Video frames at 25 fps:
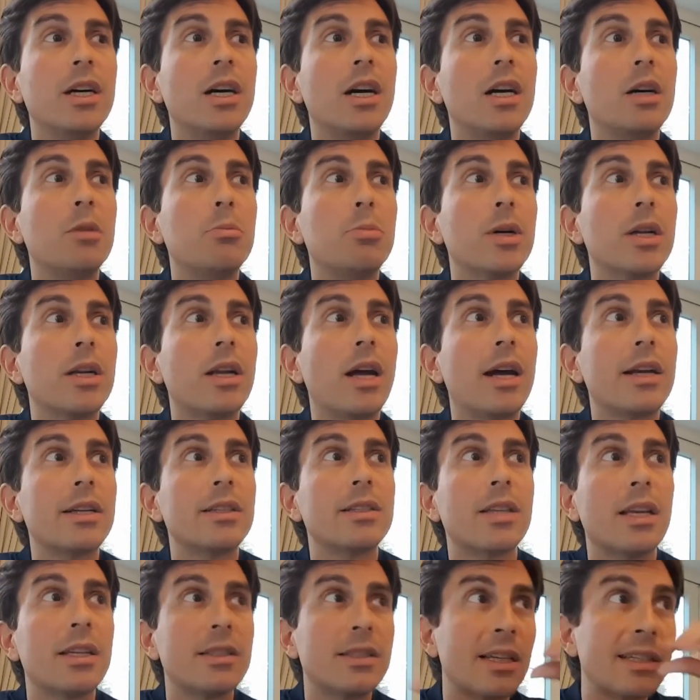But
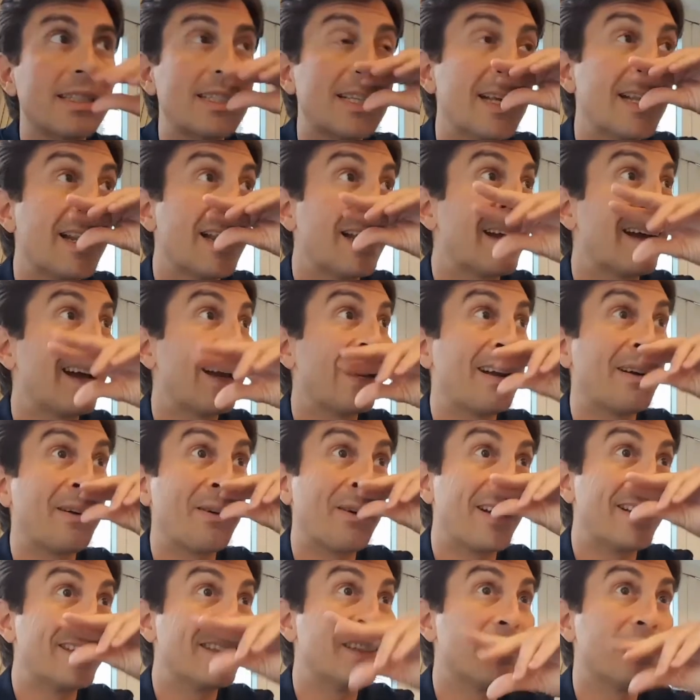as I said,
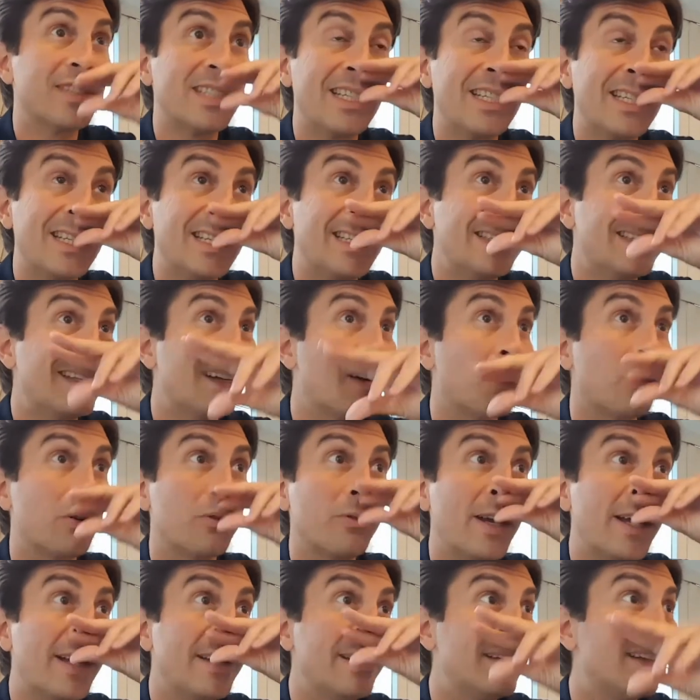or as you've seen or
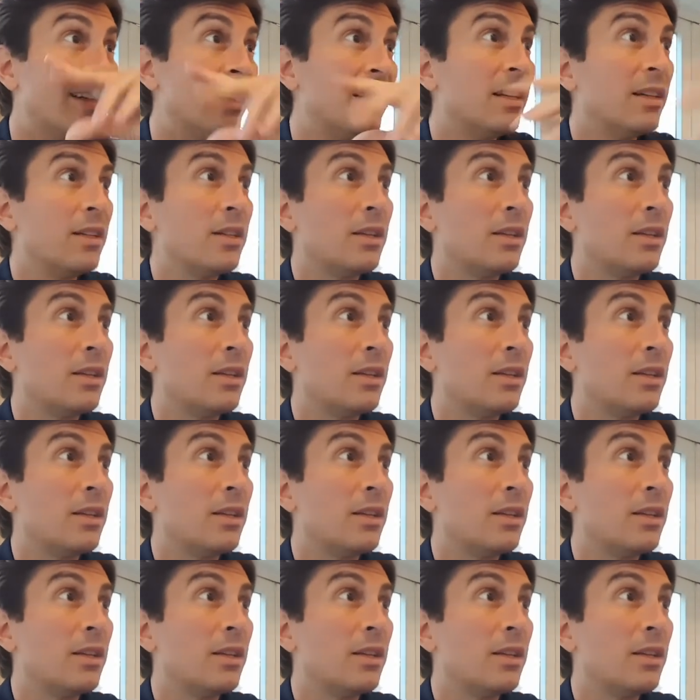read,